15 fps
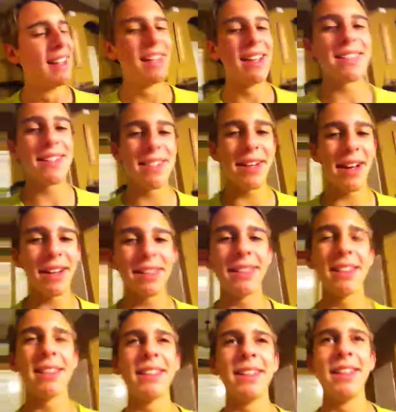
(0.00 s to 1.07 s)
it sucked,
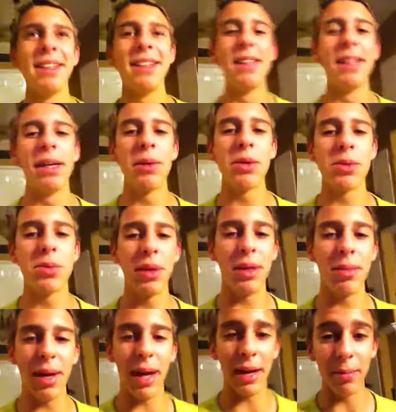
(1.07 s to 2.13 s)
it was
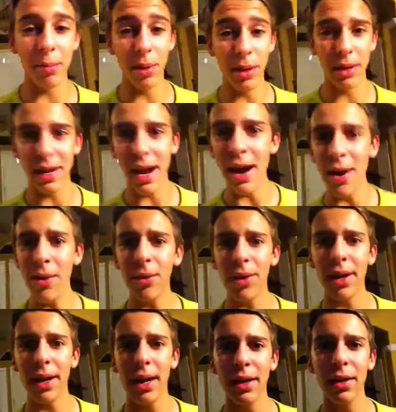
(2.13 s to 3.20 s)
really bad, but now
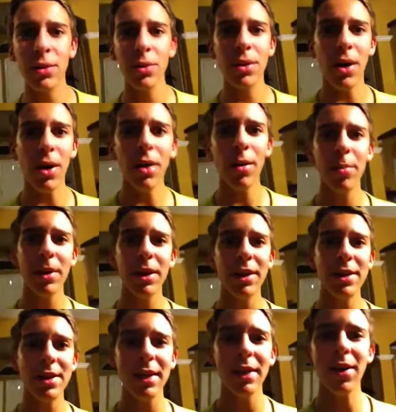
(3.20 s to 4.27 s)
I got a new car, but
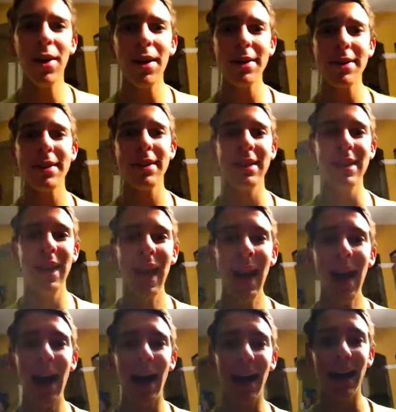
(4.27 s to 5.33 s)
it's in Austin,
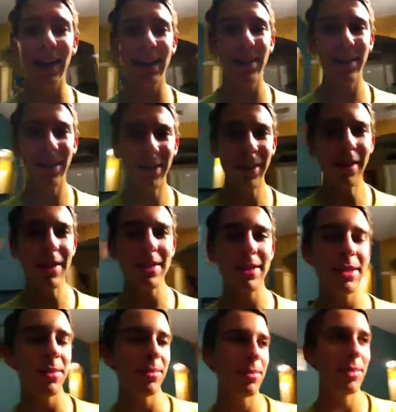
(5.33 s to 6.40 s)
yeah,
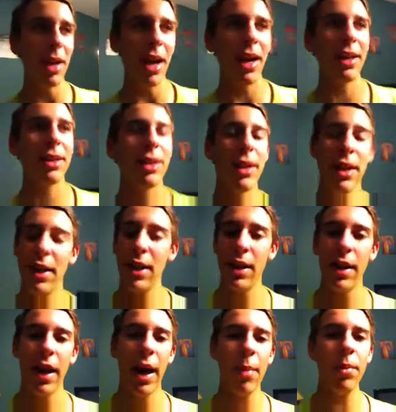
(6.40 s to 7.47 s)
awesome. That,
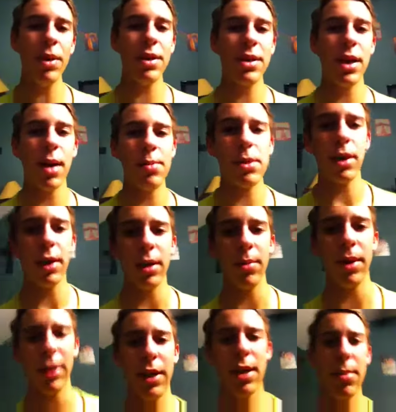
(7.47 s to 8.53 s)
I'm going to stop talking
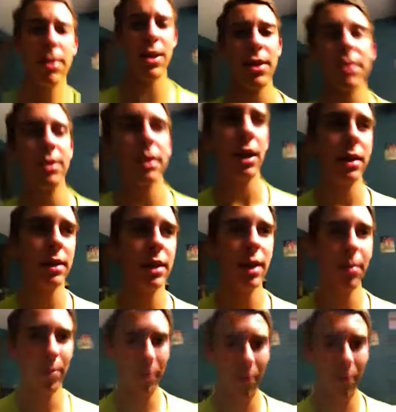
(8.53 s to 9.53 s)
about that, because I think